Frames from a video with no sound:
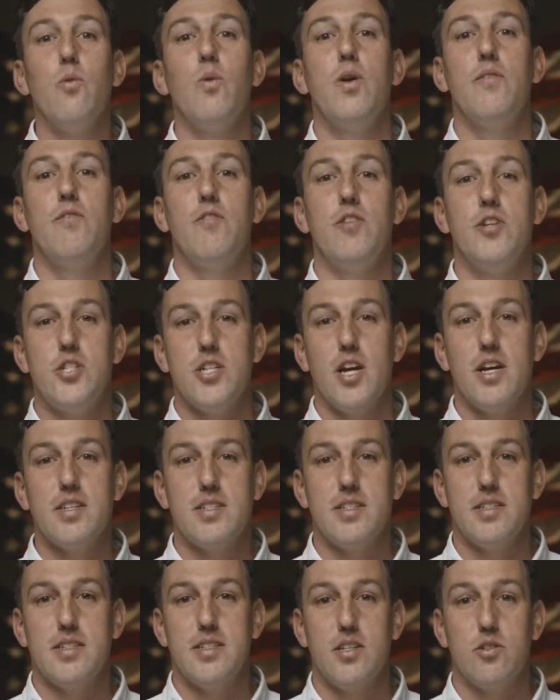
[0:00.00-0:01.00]
word for
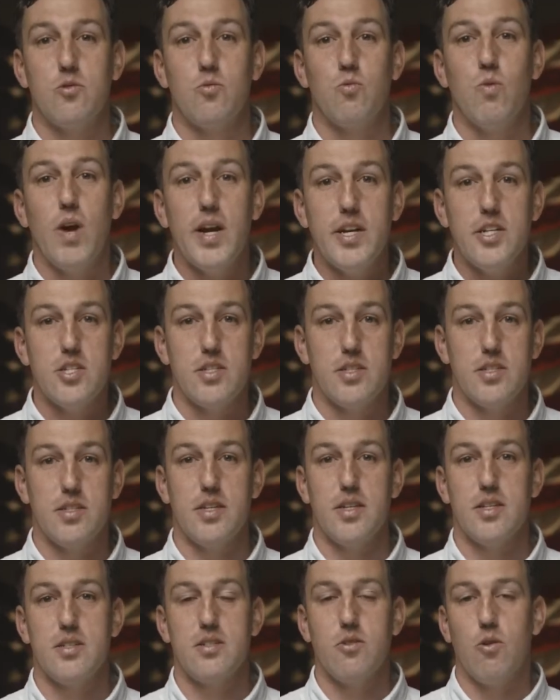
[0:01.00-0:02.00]
justice is
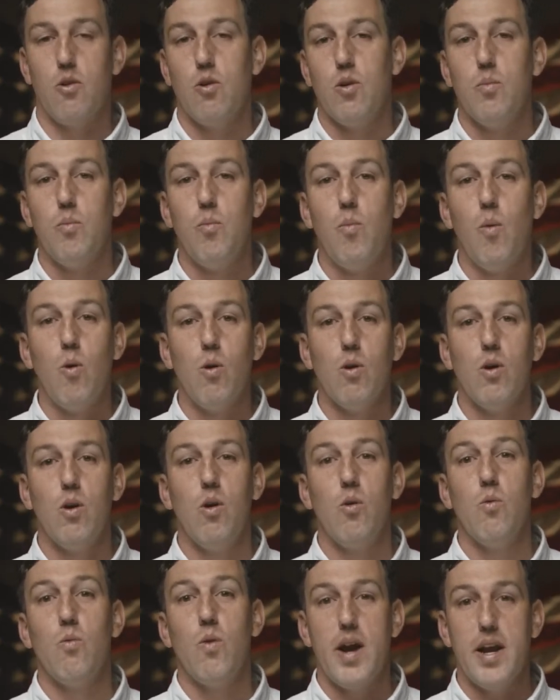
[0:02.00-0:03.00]
righteousness or
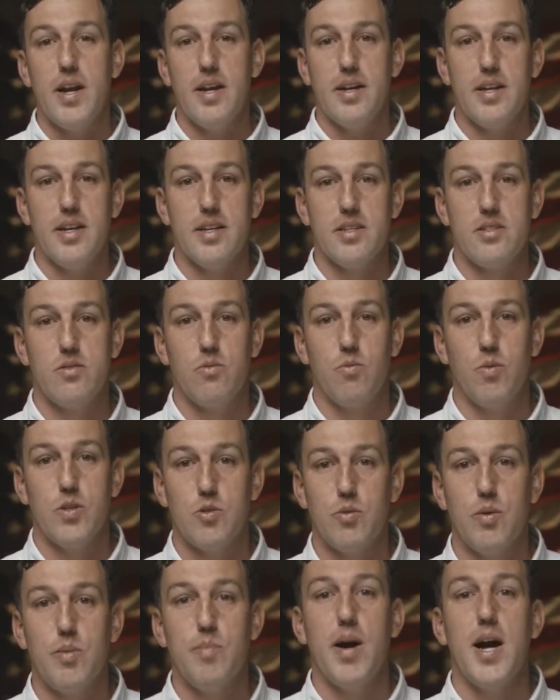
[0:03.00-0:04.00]
moral rightness,
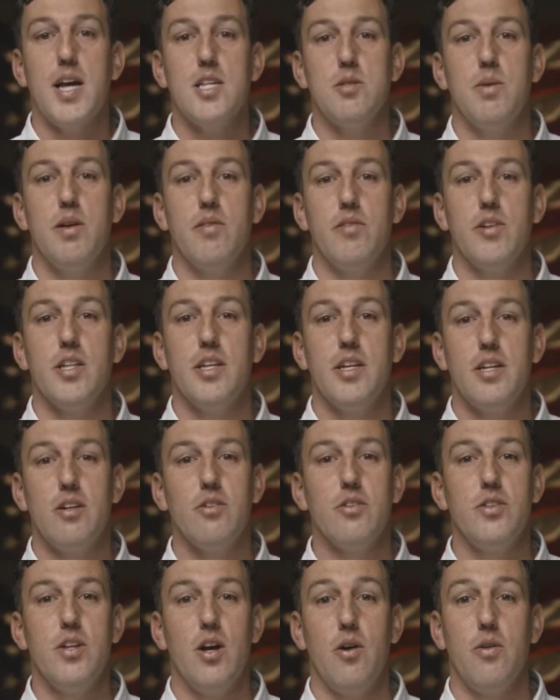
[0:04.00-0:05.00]
which reminds me of a
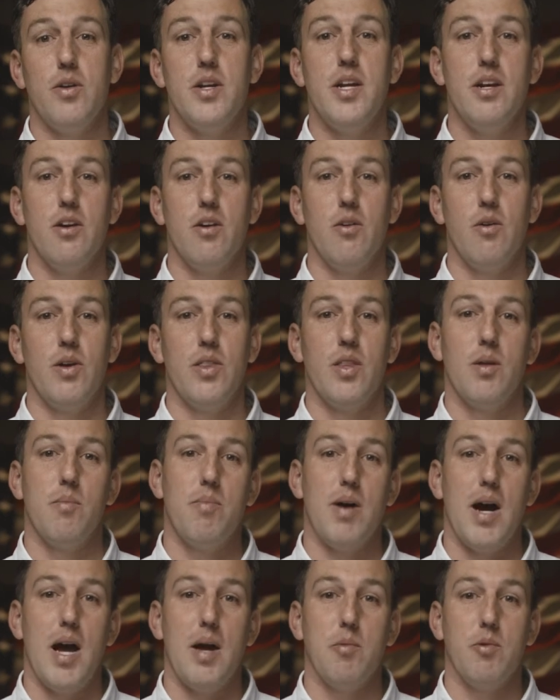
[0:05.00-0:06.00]
little known hero in the
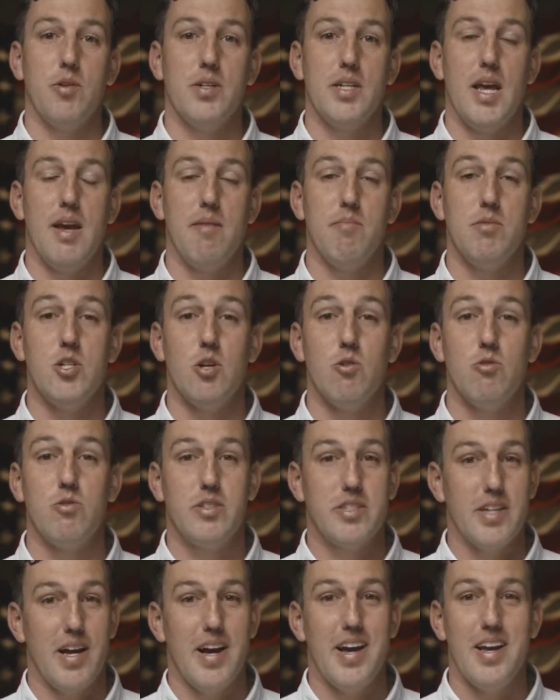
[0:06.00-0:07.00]
Bible named
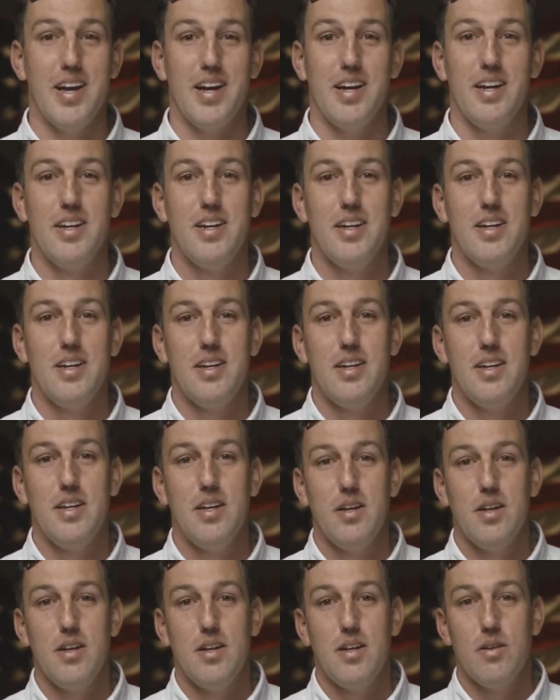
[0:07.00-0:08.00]
Josiah.
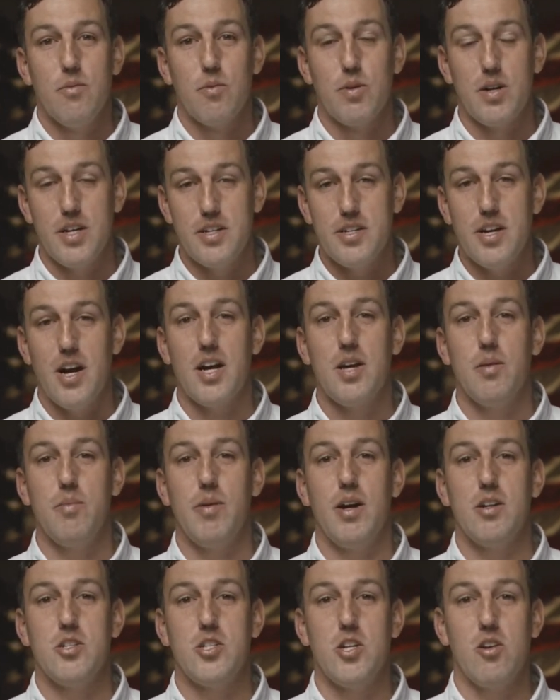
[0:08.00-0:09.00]
We're going to talk
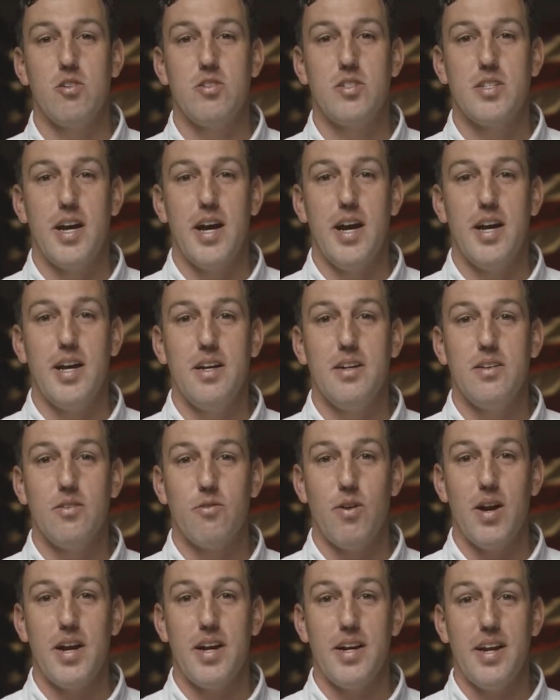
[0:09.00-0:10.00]
about Josiah
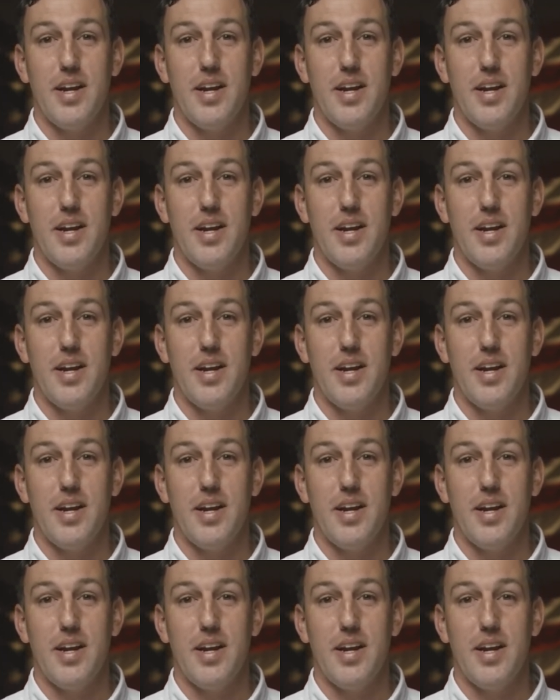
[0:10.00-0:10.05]
right